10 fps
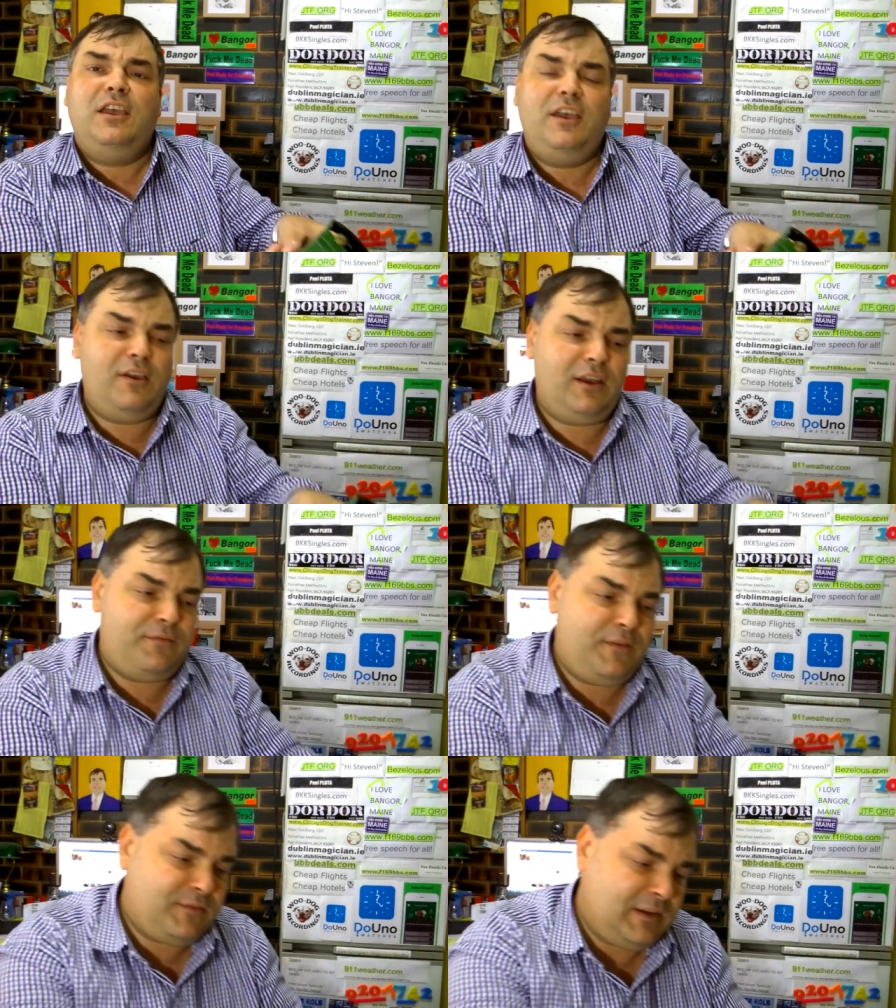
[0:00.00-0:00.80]
early
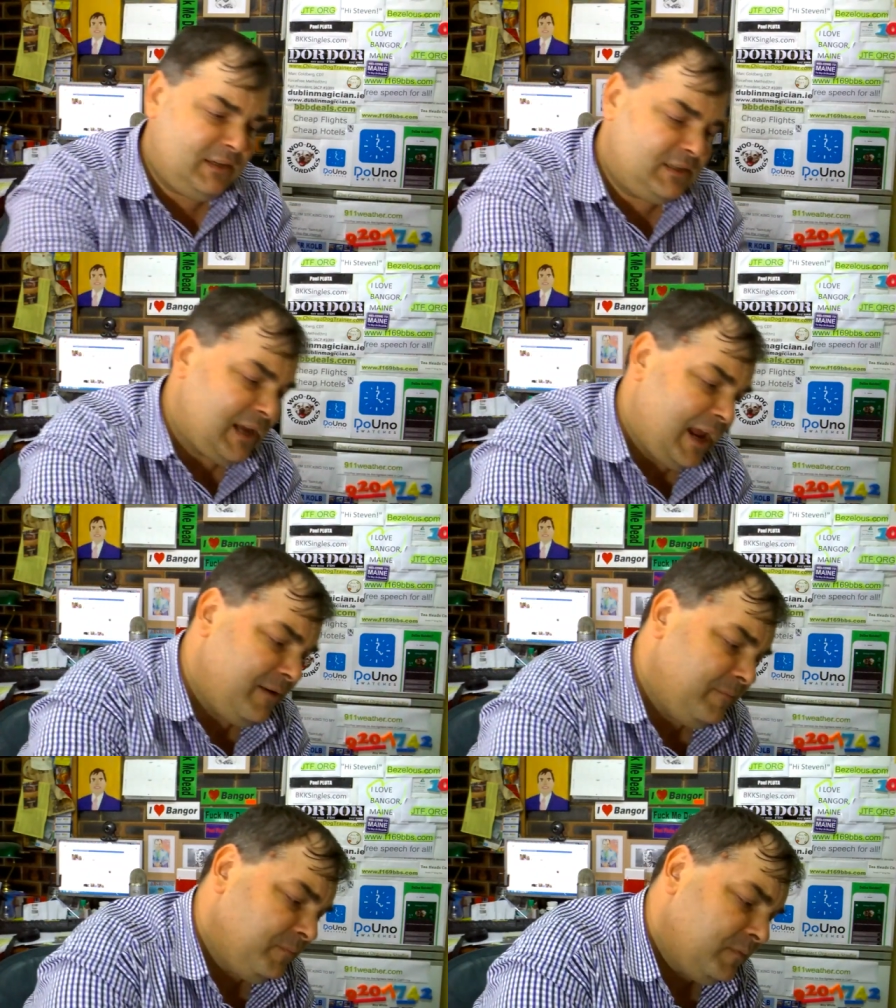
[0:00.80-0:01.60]
50s
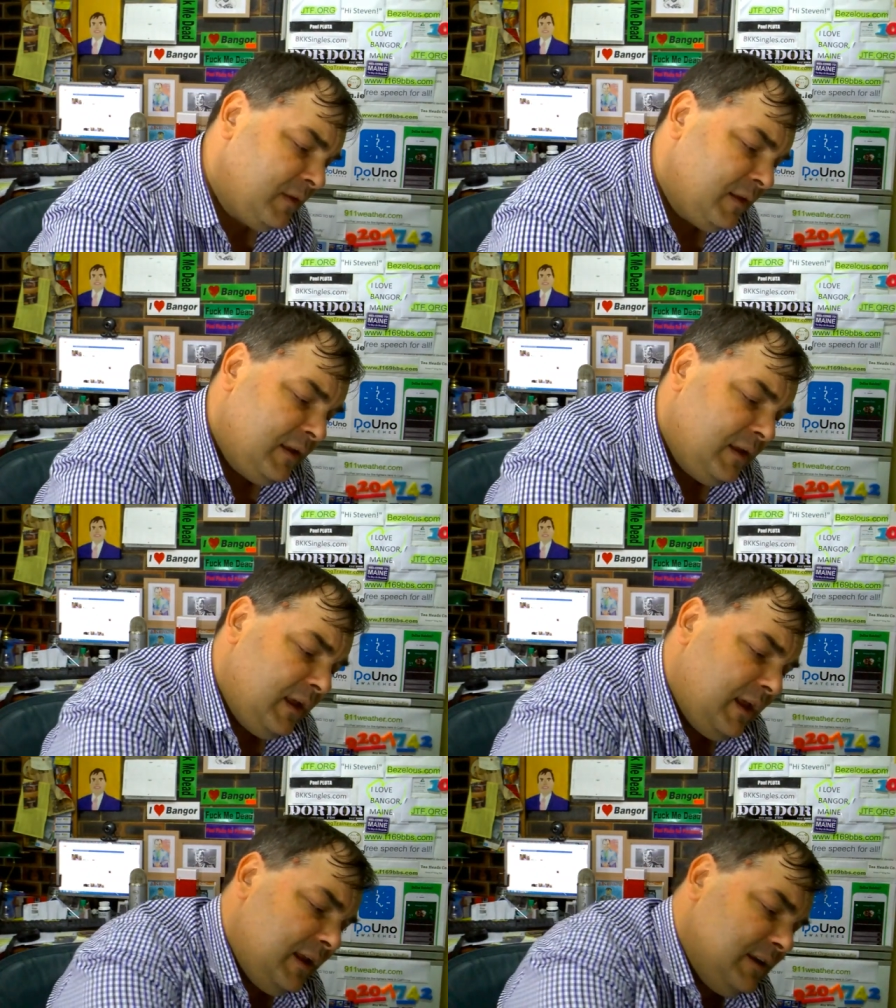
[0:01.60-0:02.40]
set.
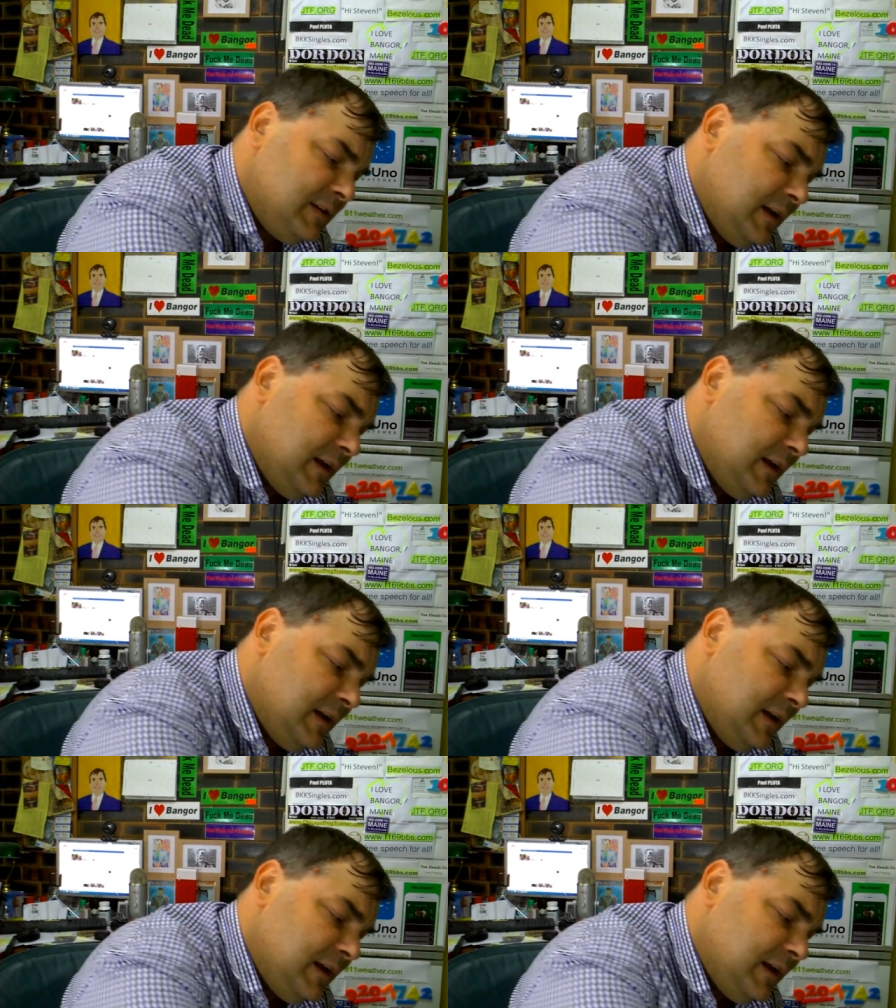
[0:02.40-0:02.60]
And